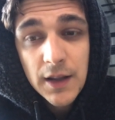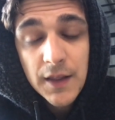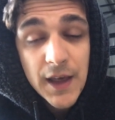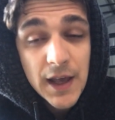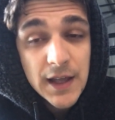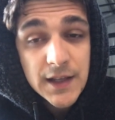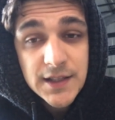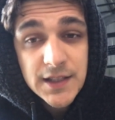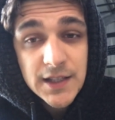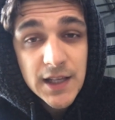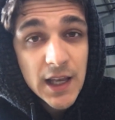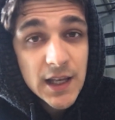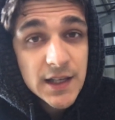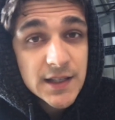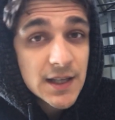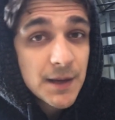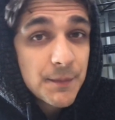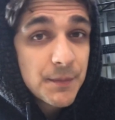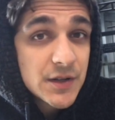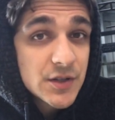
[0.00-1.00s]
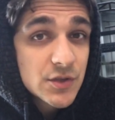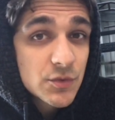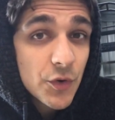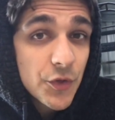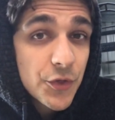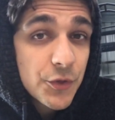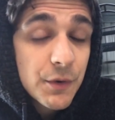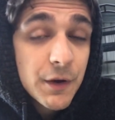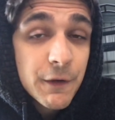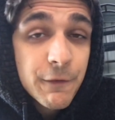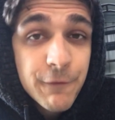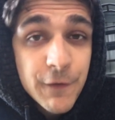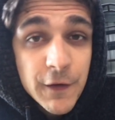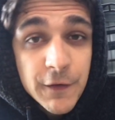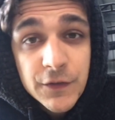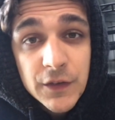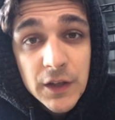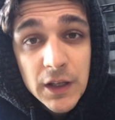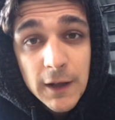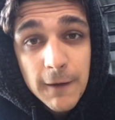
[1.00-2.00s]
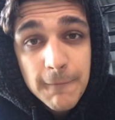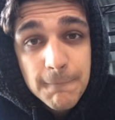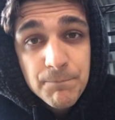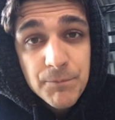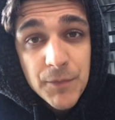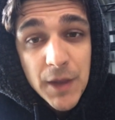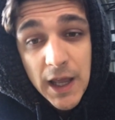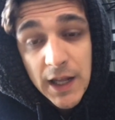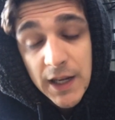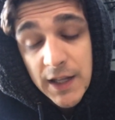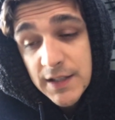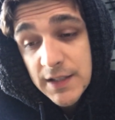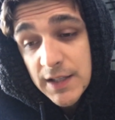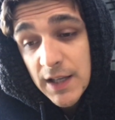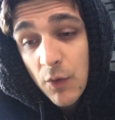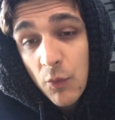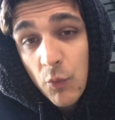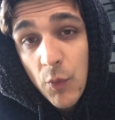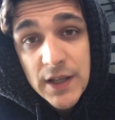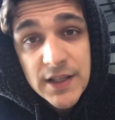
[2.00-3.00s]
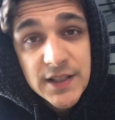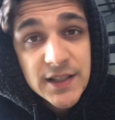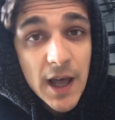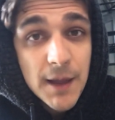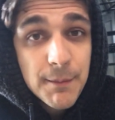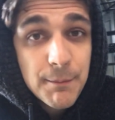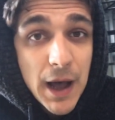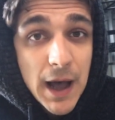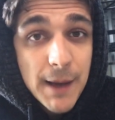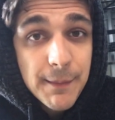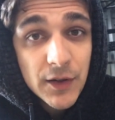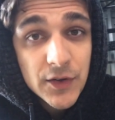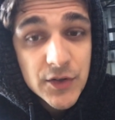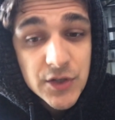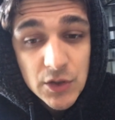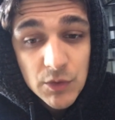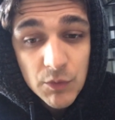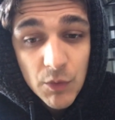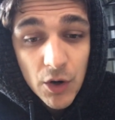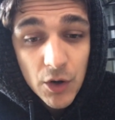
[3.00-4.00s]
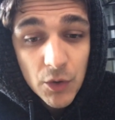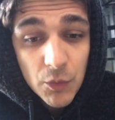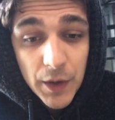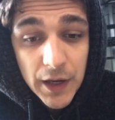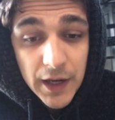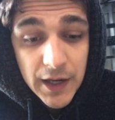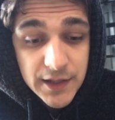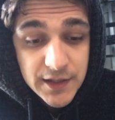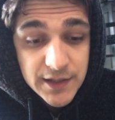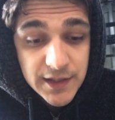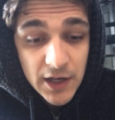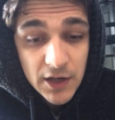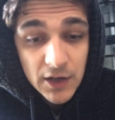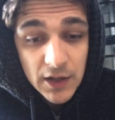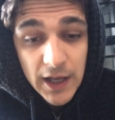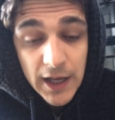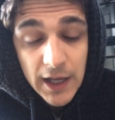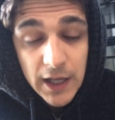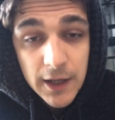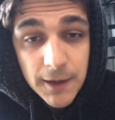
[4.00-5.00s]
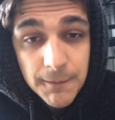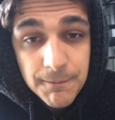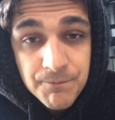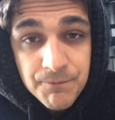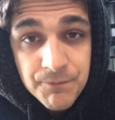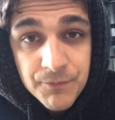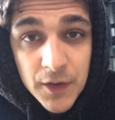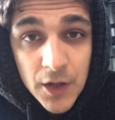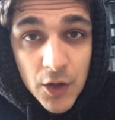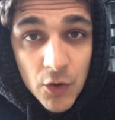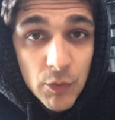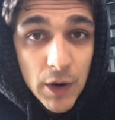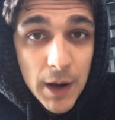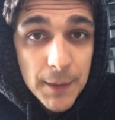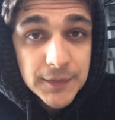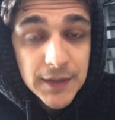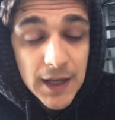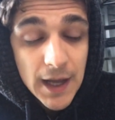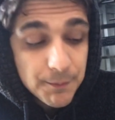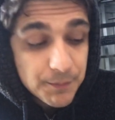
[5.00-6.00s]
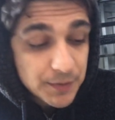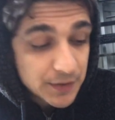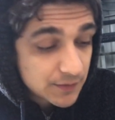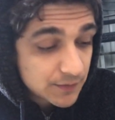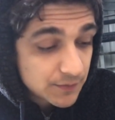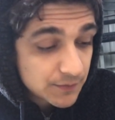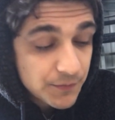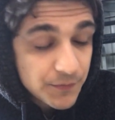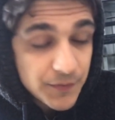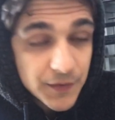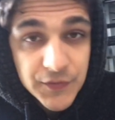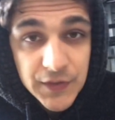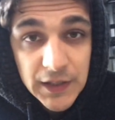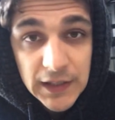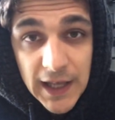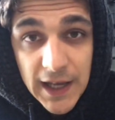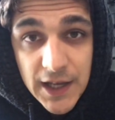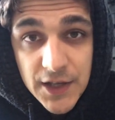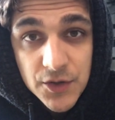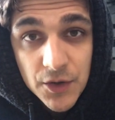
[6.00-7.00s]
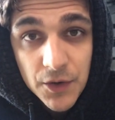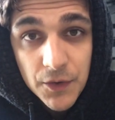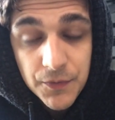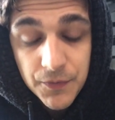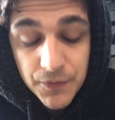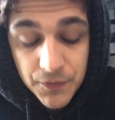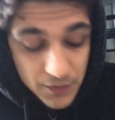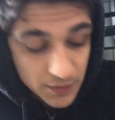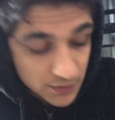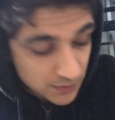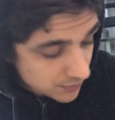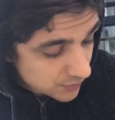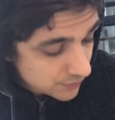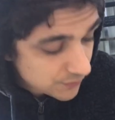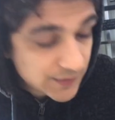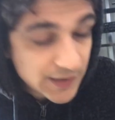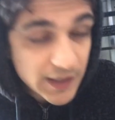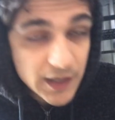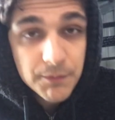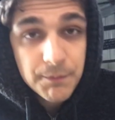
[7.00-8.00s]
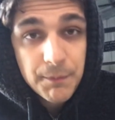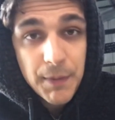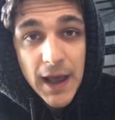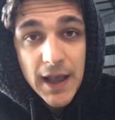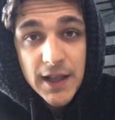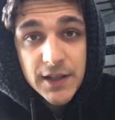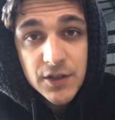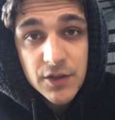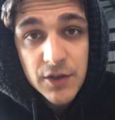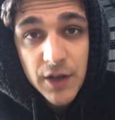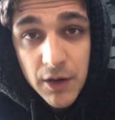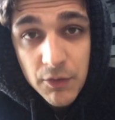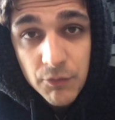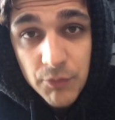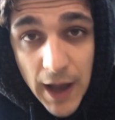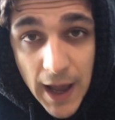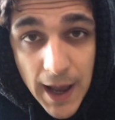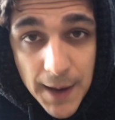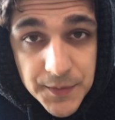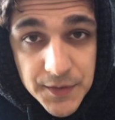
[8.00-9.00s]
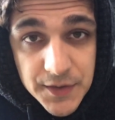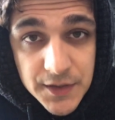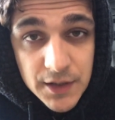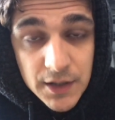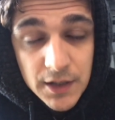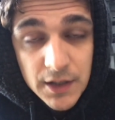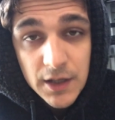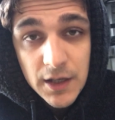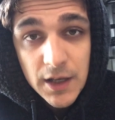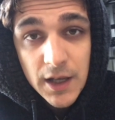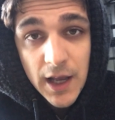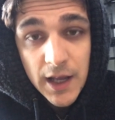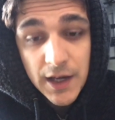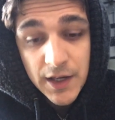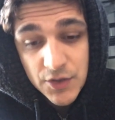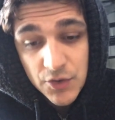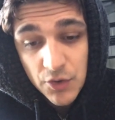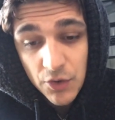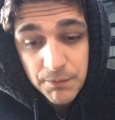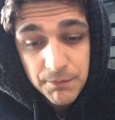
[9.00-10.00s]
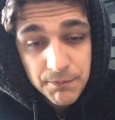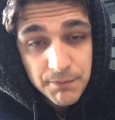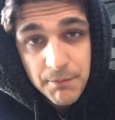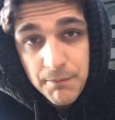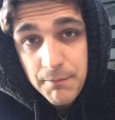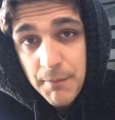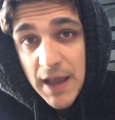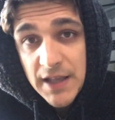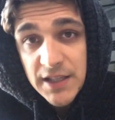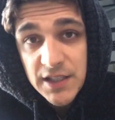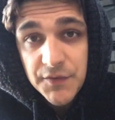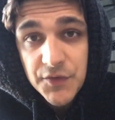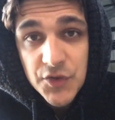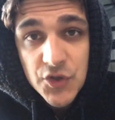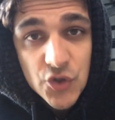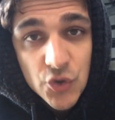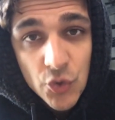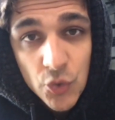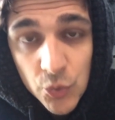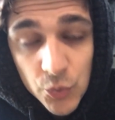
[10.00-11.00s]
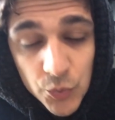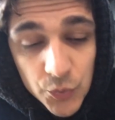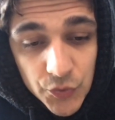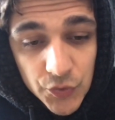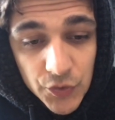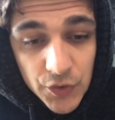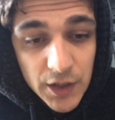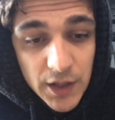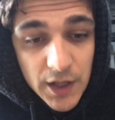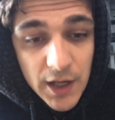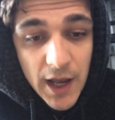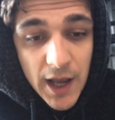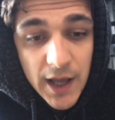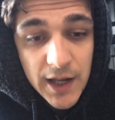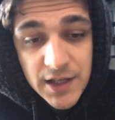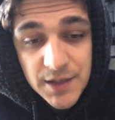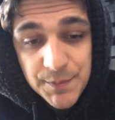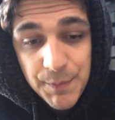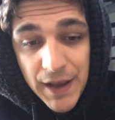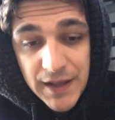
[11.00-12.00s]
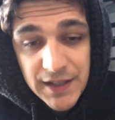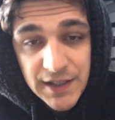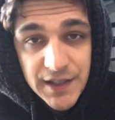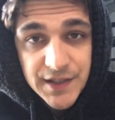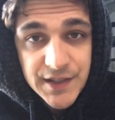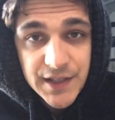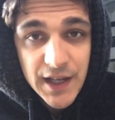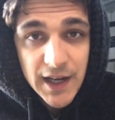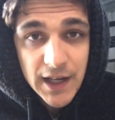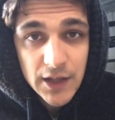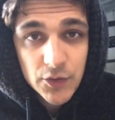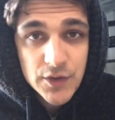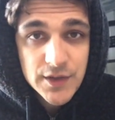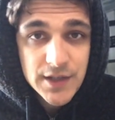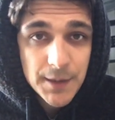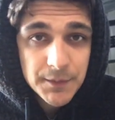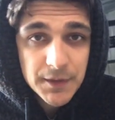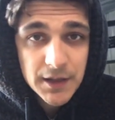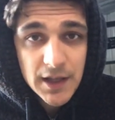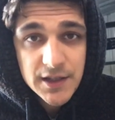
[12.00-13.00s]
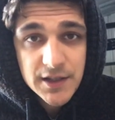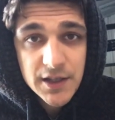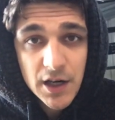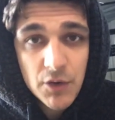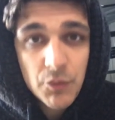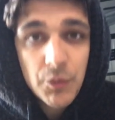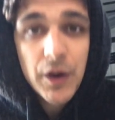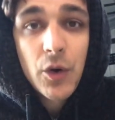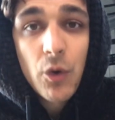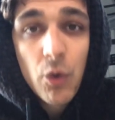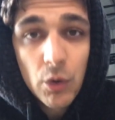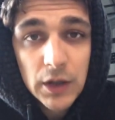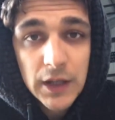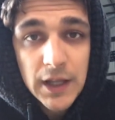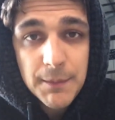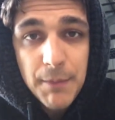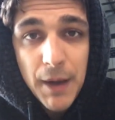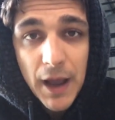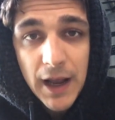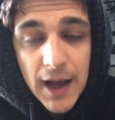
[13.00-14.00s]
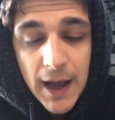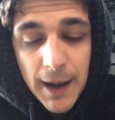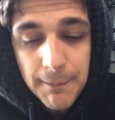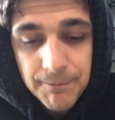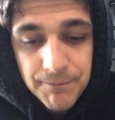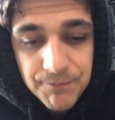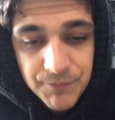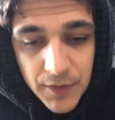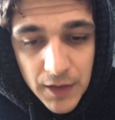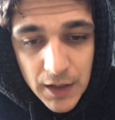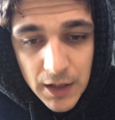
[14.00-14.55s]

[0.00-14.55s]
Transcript: than seeing somebody squat 350 and it's a West Side barbell squat where he's kind of like wrapped up in 50 layers of knee pads, knee wraps, and he's got massive suit, and he's basically sitting into something that's going to recoil him back up.